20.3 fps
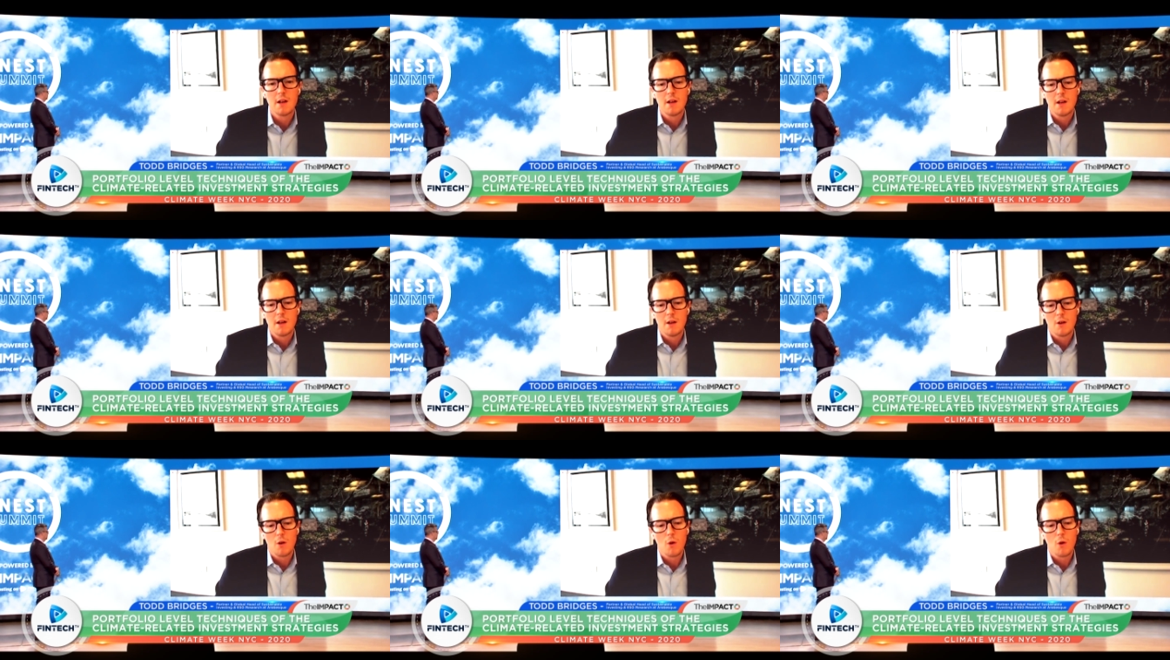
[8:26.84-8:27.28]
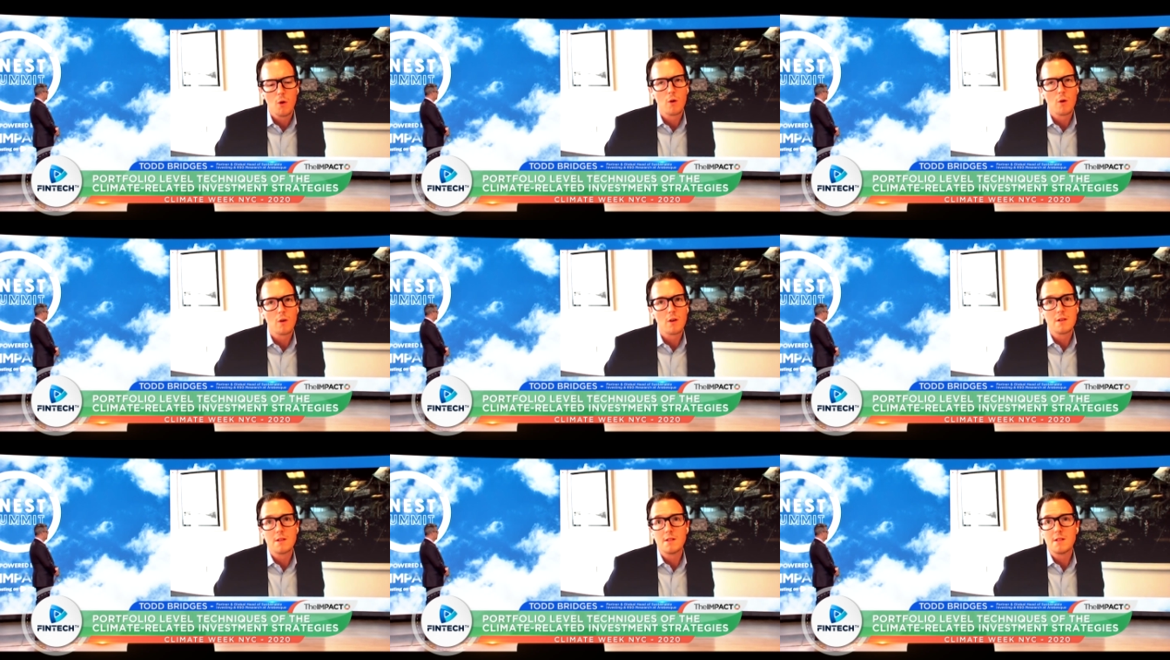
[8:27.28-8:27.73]

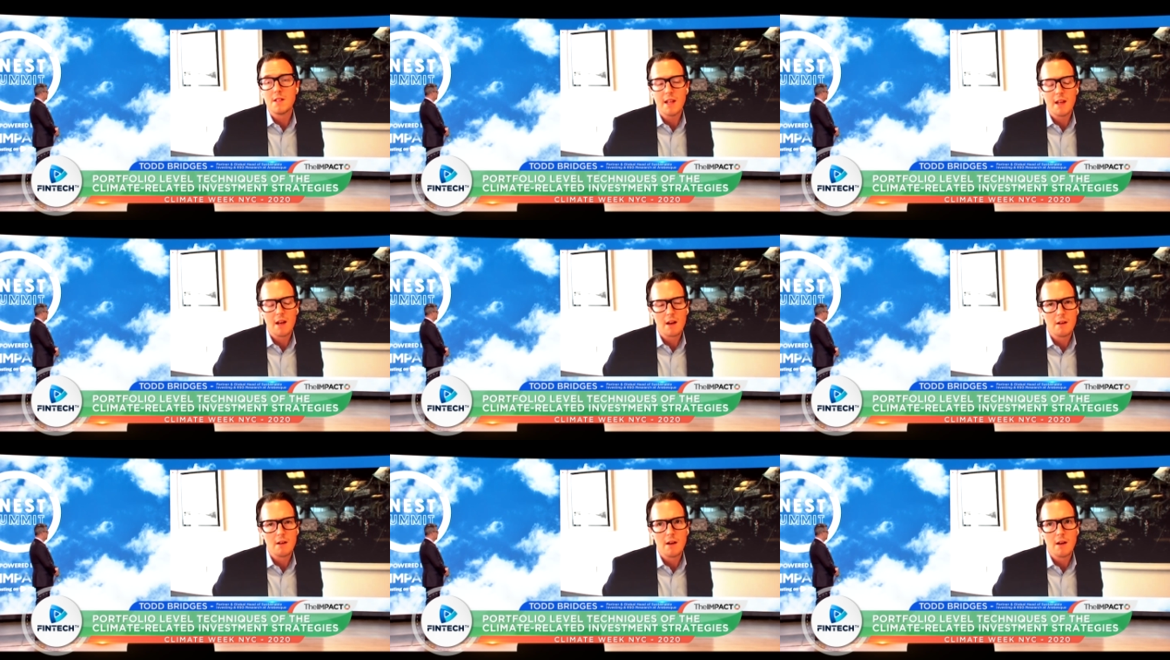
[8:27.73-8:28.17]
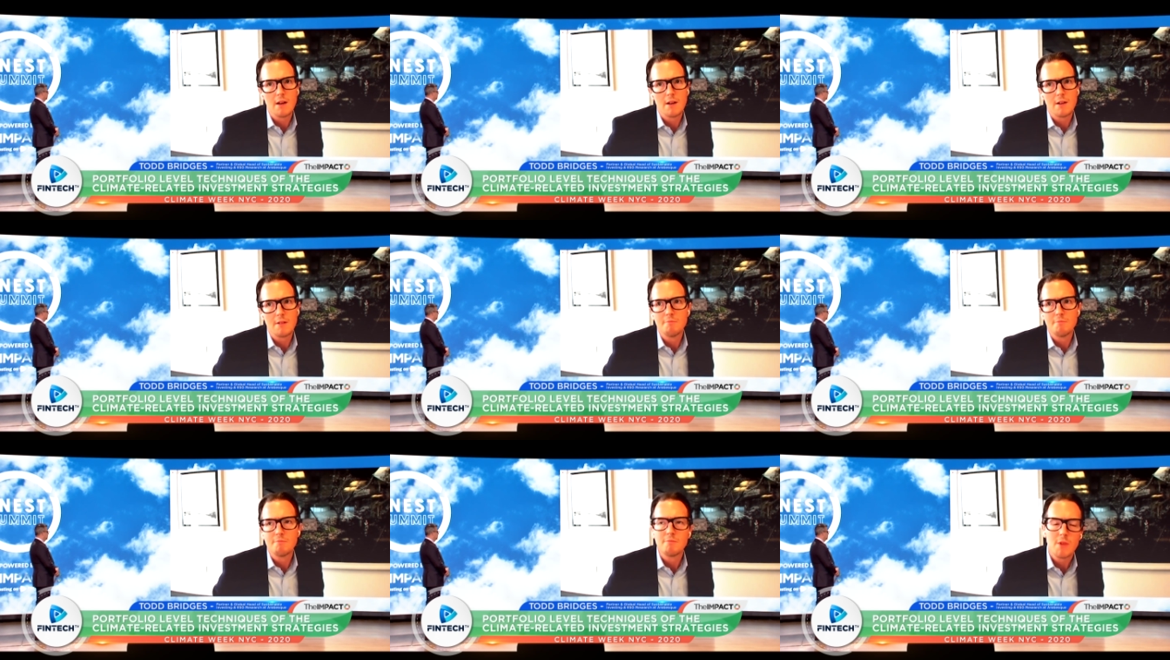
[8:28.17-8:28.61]
or
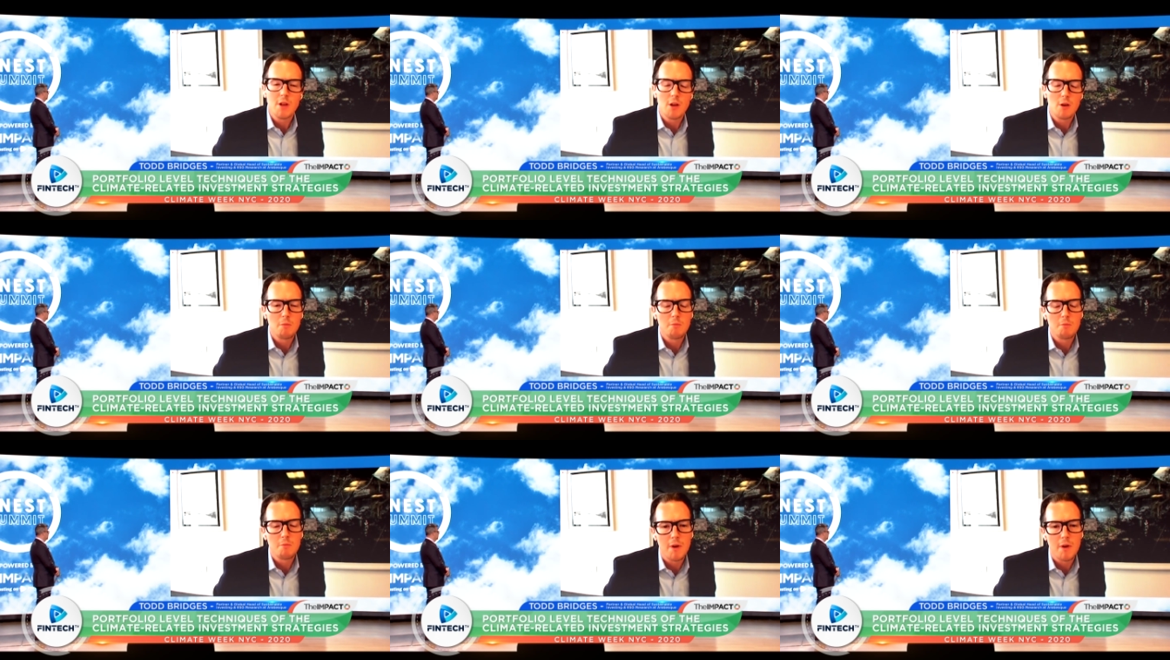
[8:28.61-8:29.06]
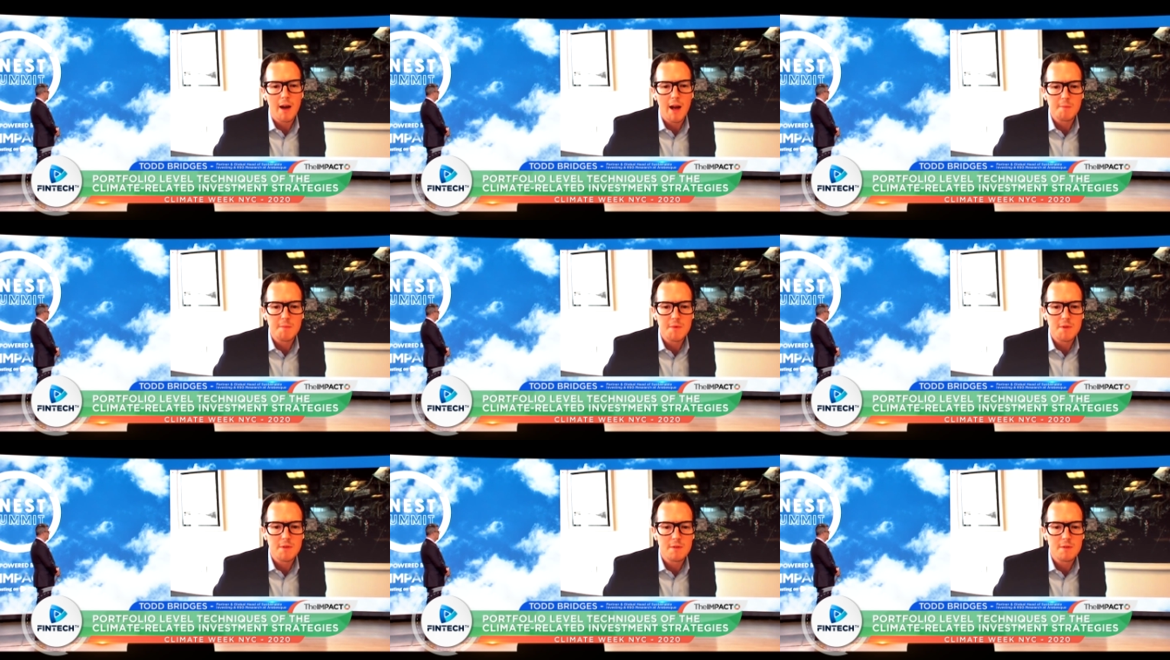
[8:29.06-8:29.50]

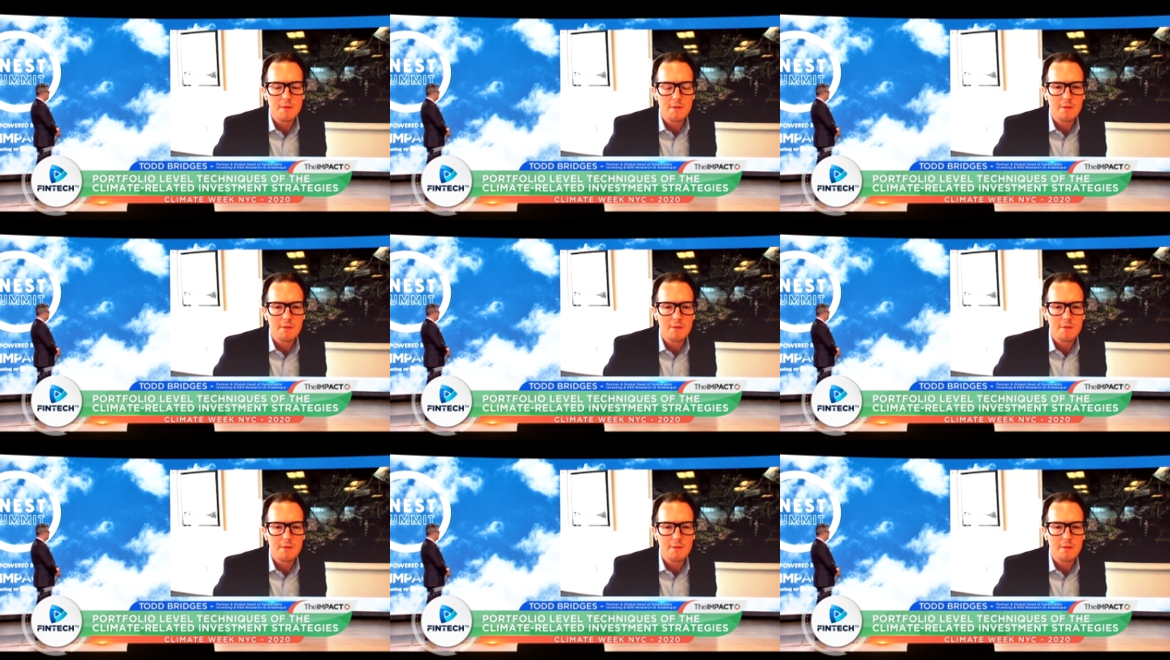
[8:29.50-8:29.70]
perhaps